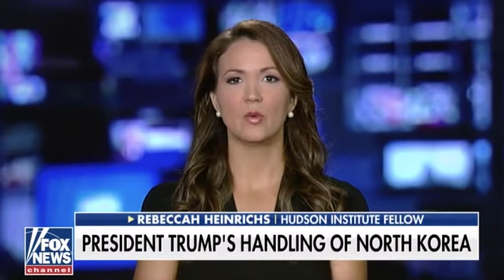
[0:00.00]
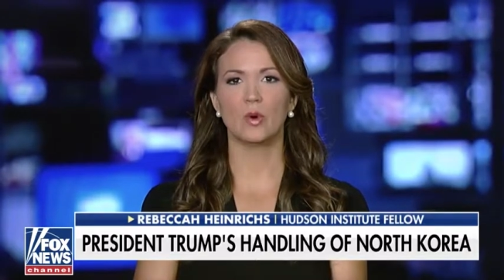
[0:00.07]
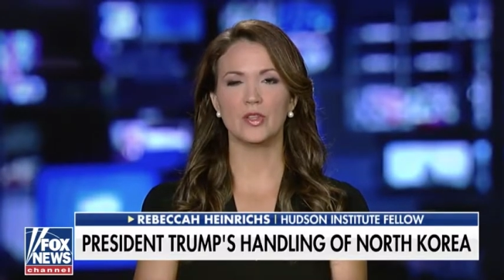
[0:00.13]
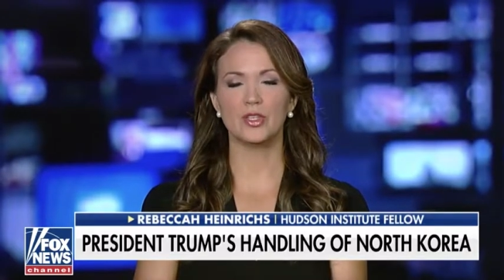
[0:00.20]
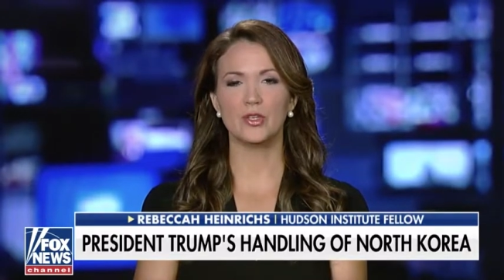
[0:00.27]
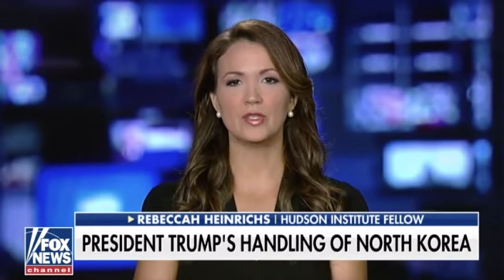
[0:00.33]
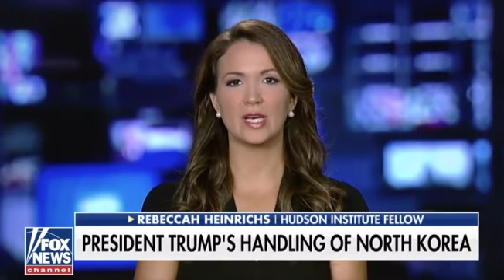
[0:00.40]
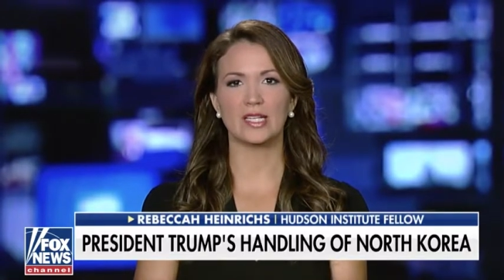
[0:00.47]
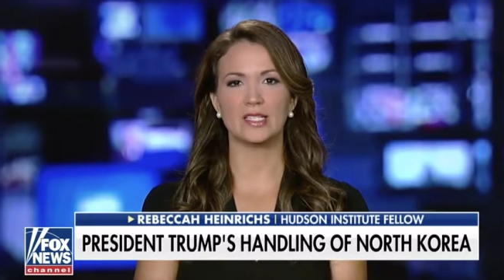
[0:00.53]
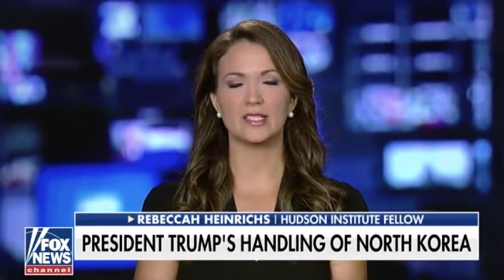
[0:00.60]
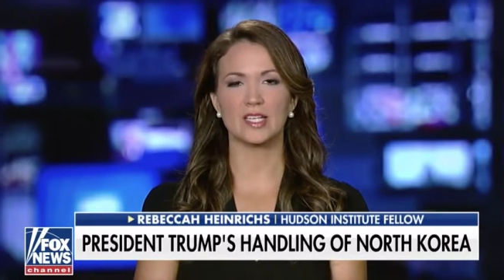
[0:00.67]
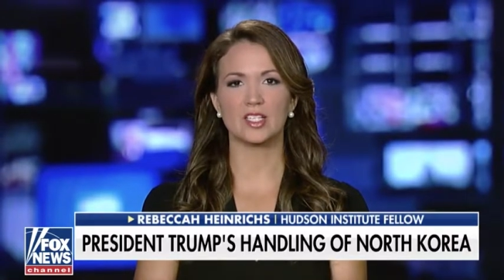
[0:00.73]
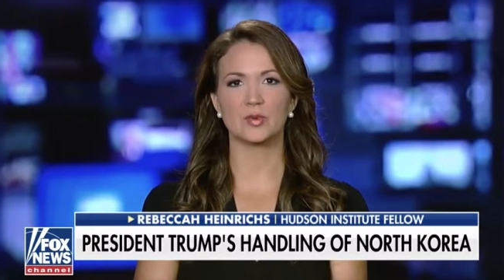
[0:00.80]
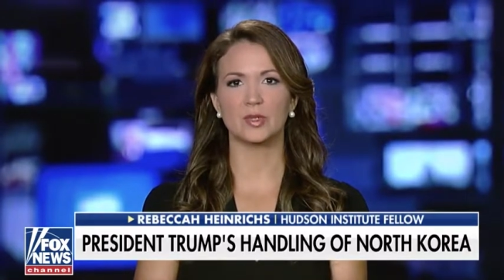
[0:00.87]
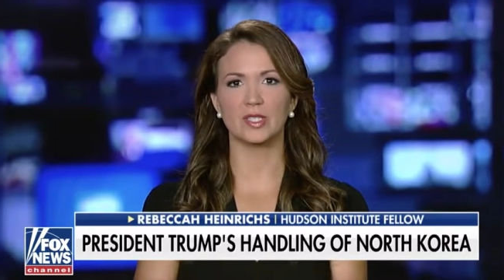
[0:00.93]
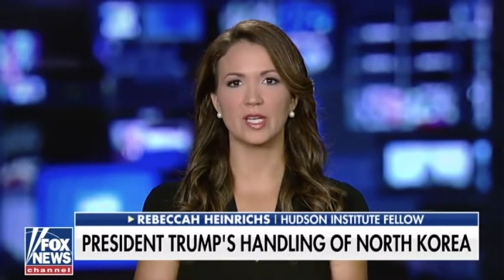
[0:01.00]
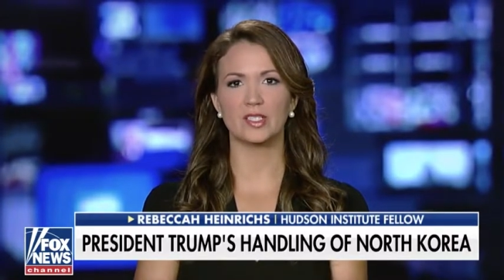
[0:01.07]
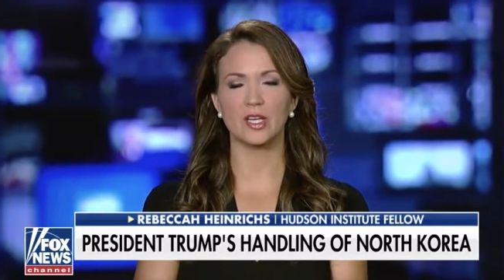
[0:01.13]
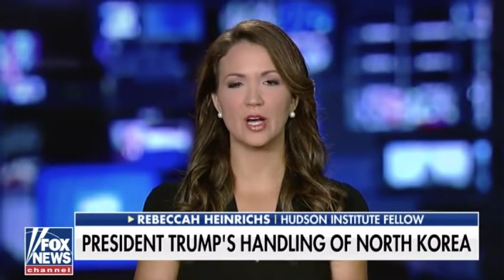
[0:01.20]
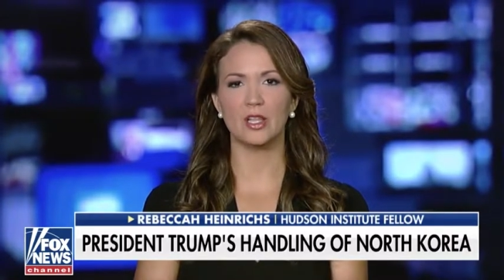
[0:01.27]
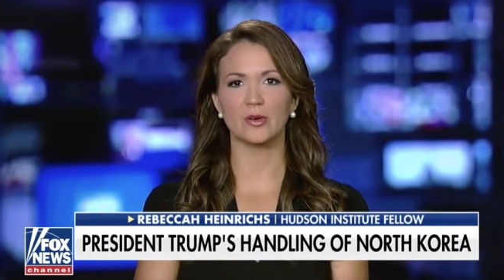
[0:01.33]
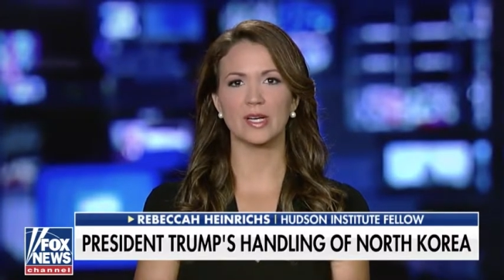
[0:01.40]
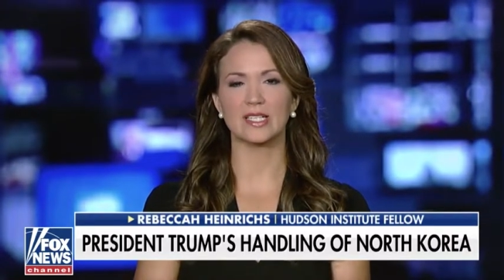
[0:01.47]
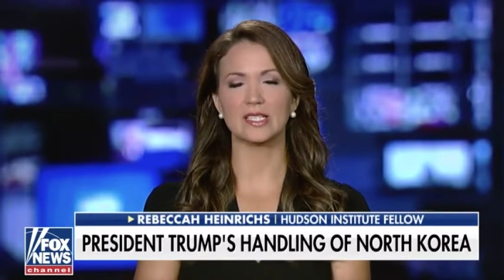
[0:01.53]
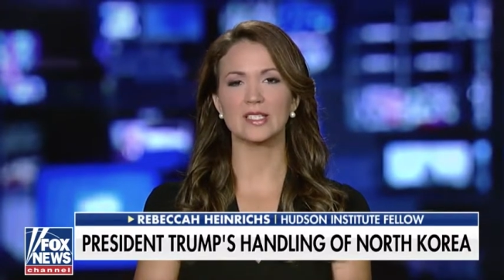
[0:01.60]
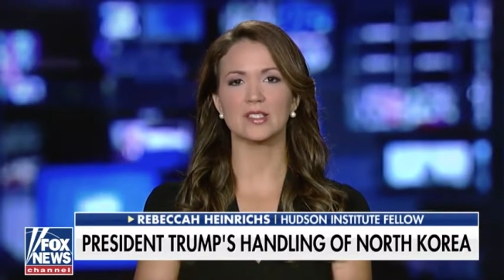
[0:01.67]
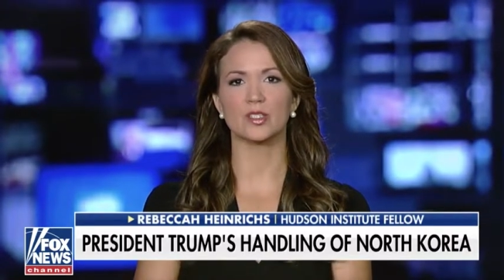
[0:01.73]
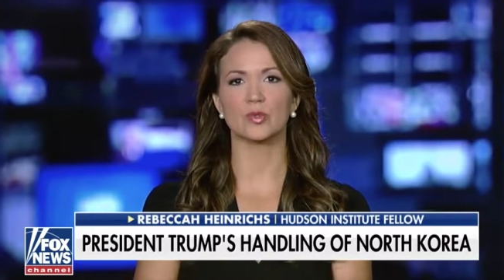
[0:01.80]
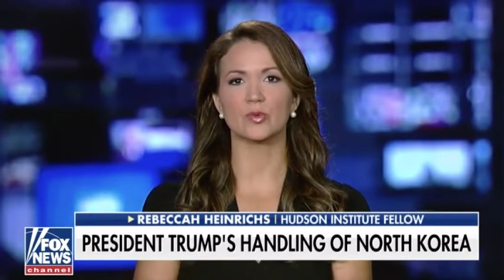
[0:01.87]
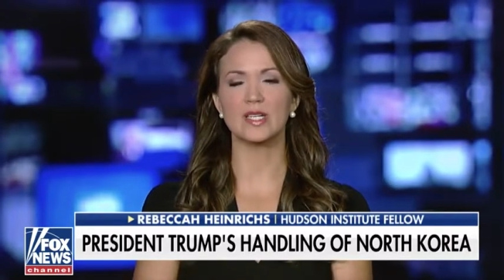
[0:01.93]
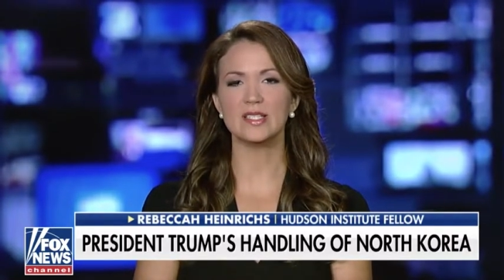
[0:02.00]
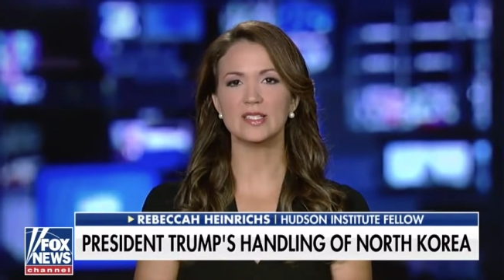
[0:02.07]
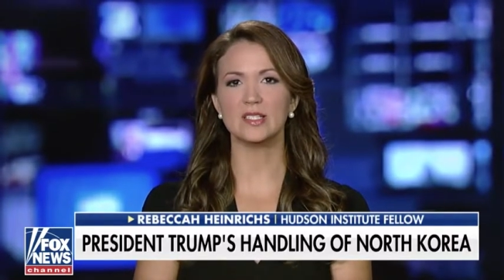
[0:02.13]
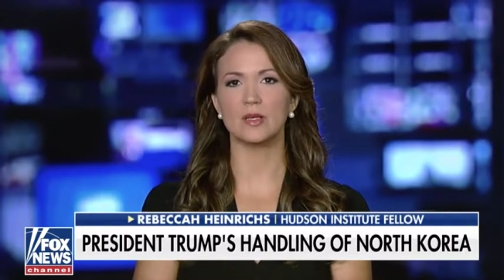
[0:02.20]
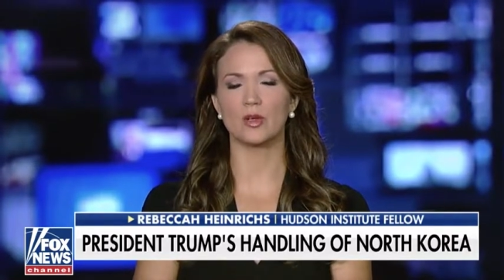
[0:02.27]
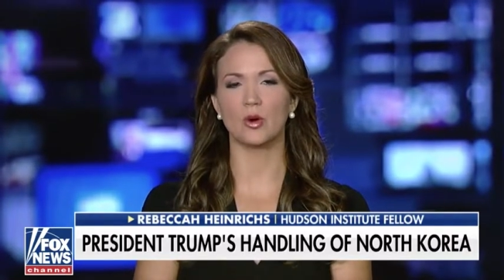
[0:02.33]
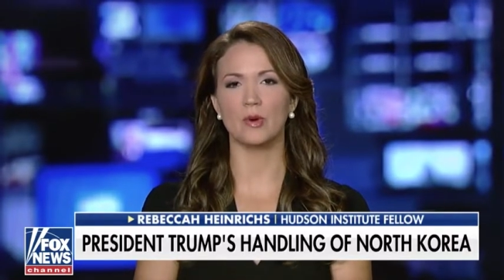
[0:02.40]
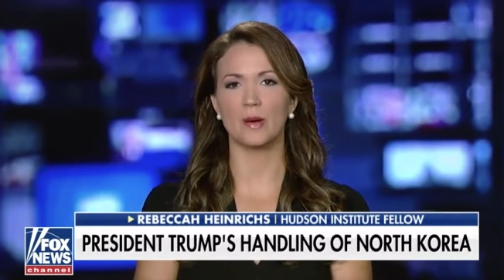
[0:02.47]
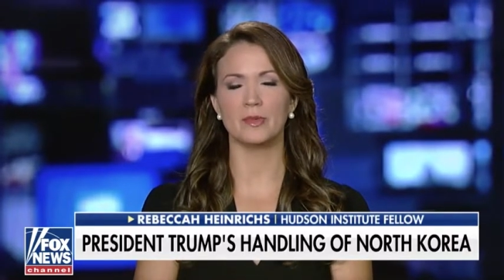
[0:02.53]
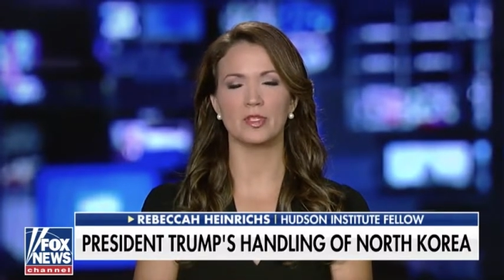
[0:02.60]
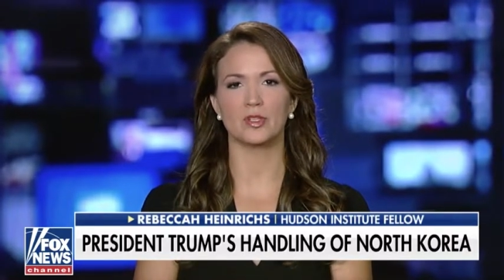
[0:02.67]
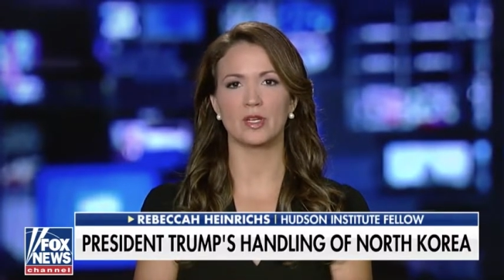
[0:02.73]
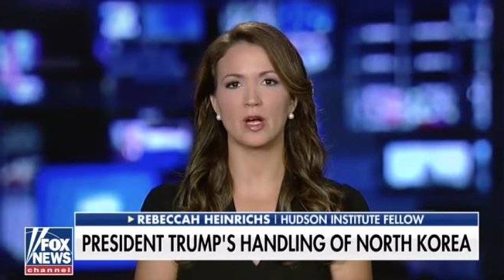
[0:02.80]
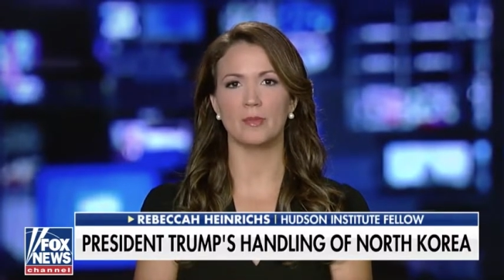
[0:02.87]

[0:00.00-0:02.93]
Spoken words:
what the United States will not tolerate. Listen, the reason the Obama